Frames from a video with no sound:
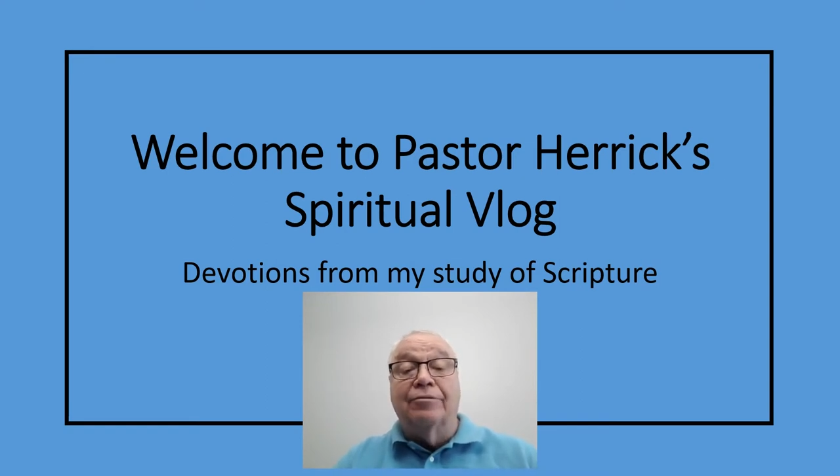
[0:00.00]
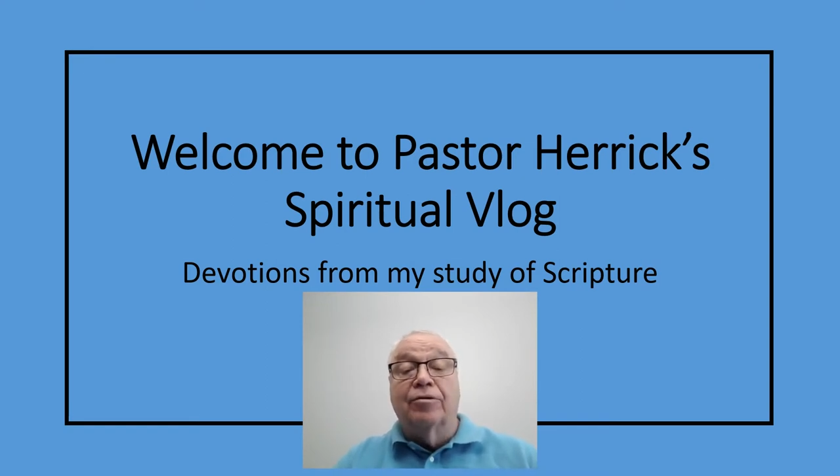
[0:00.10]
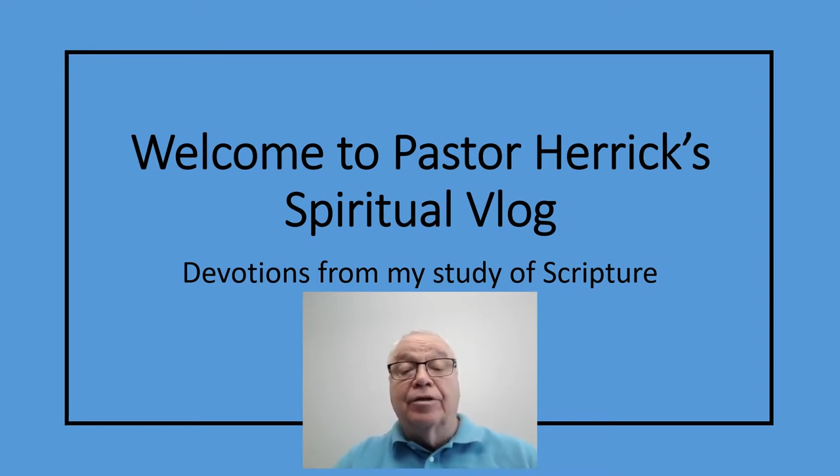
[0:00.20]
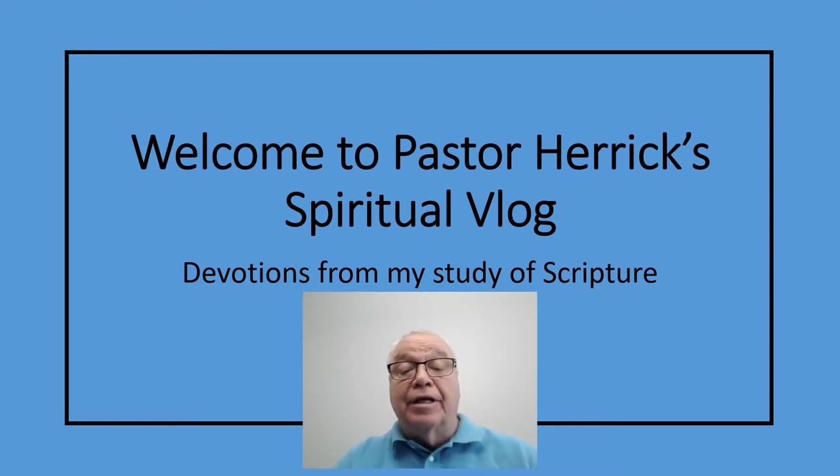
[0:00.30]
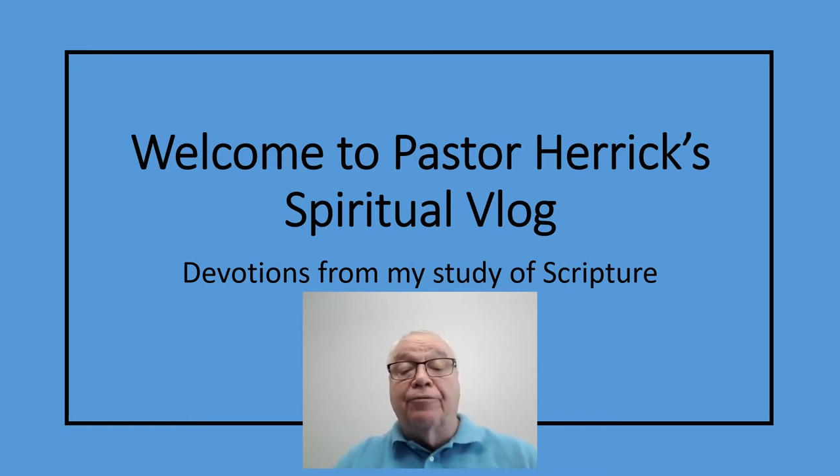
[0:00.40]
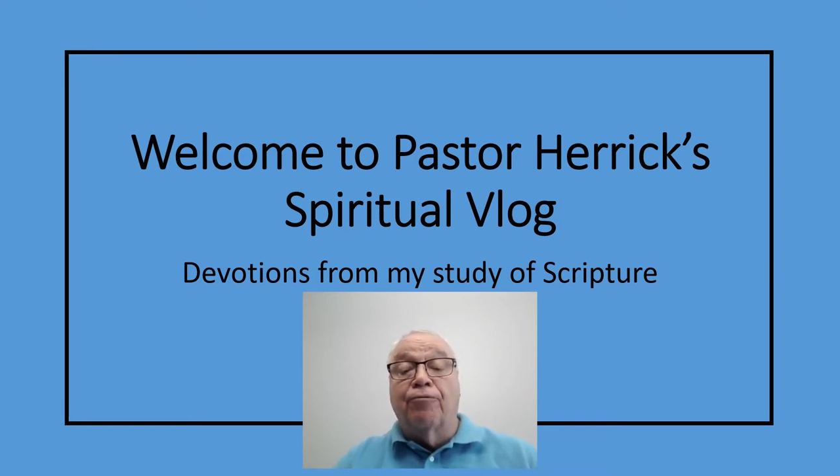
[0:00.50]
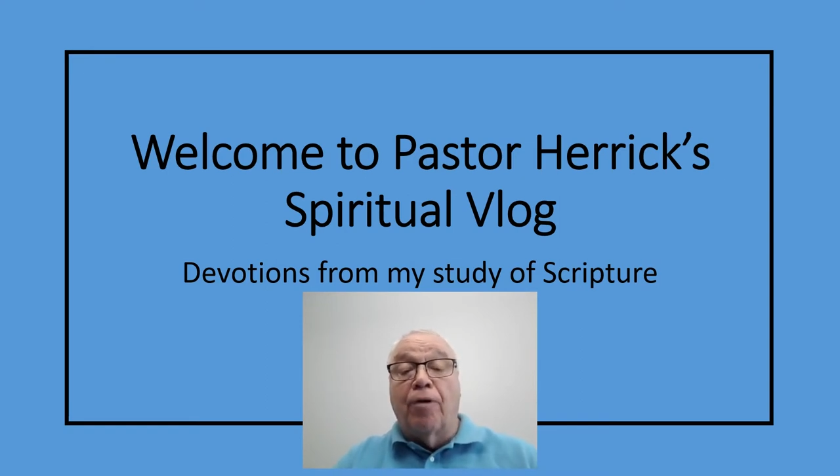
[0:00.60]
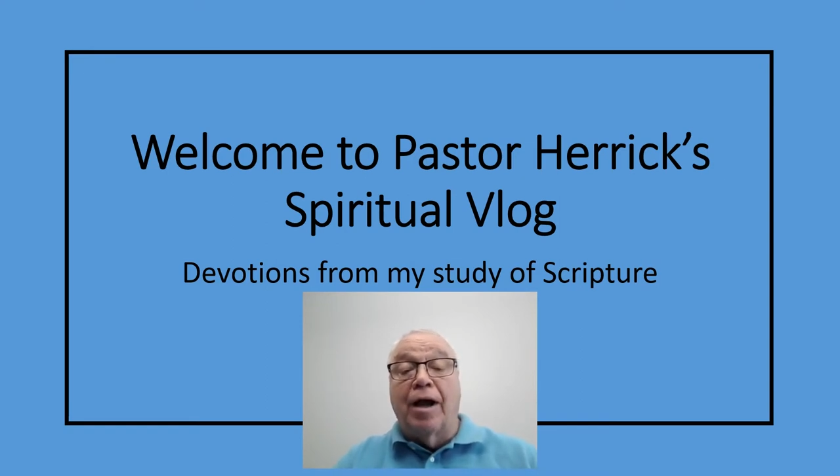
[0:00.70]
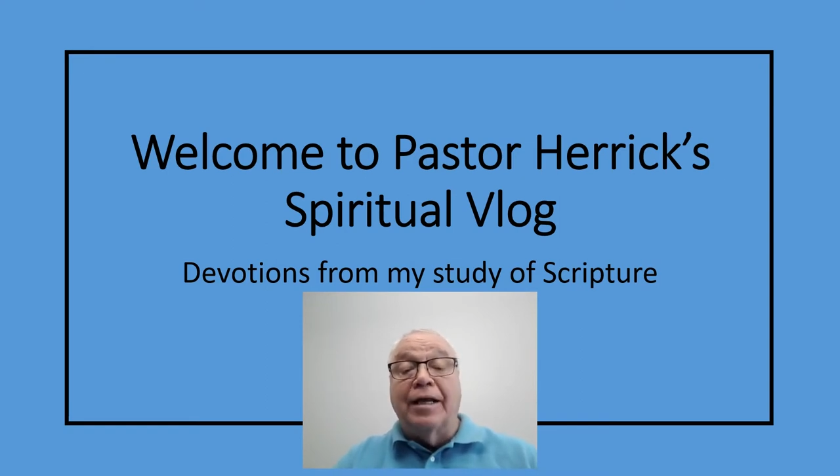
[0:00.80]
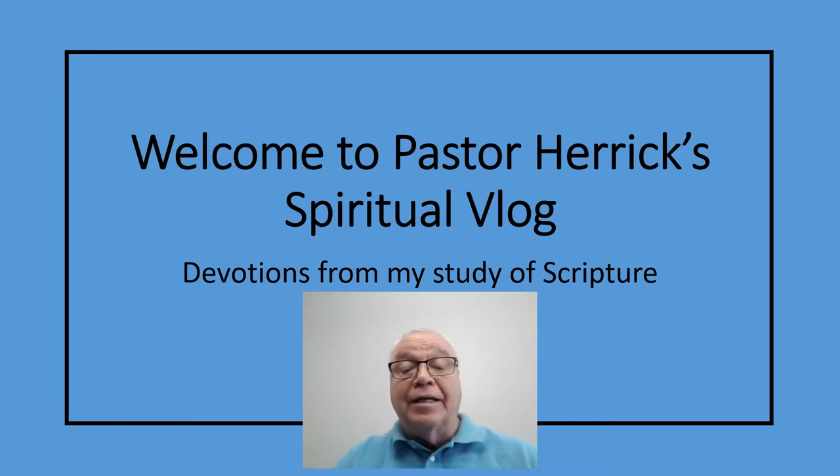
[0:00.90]
where they
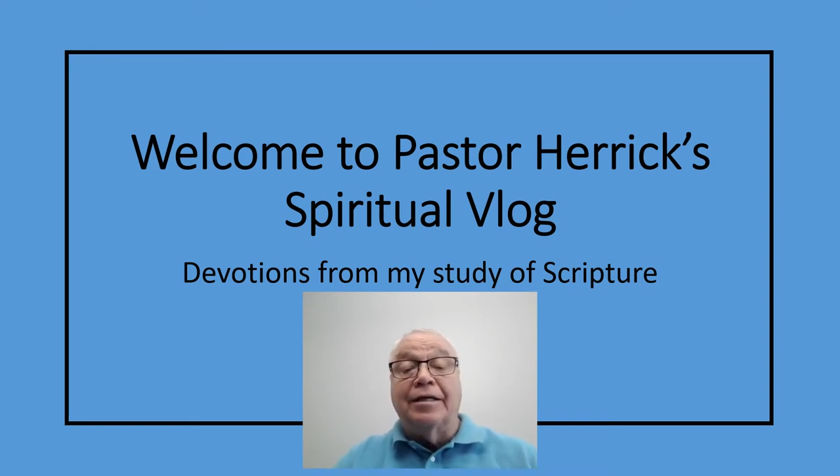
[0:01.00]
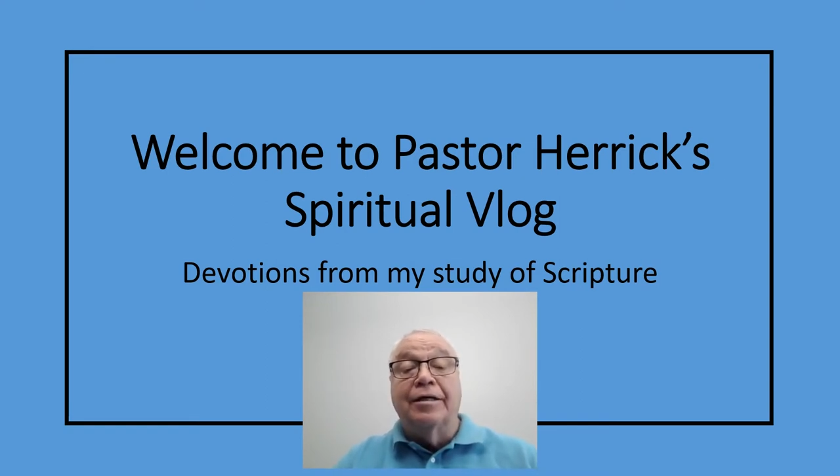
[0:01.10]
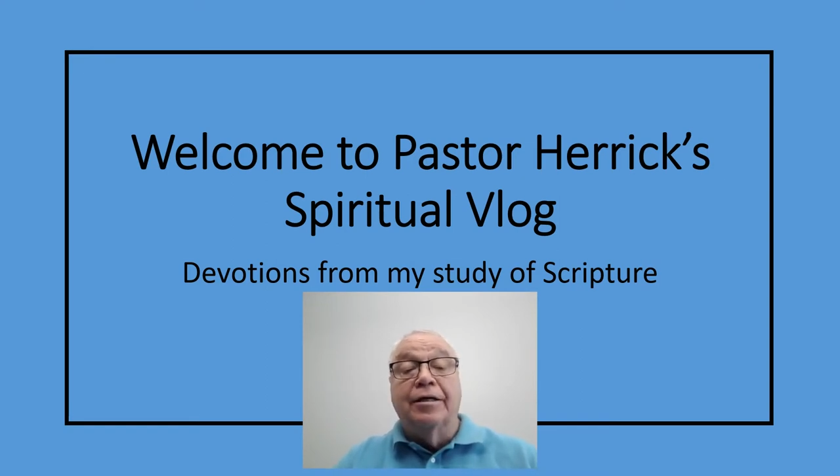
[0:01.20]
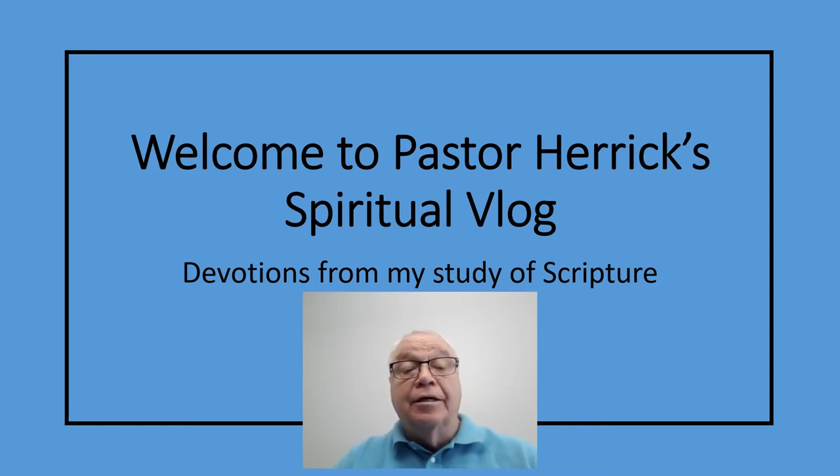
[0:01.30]
write.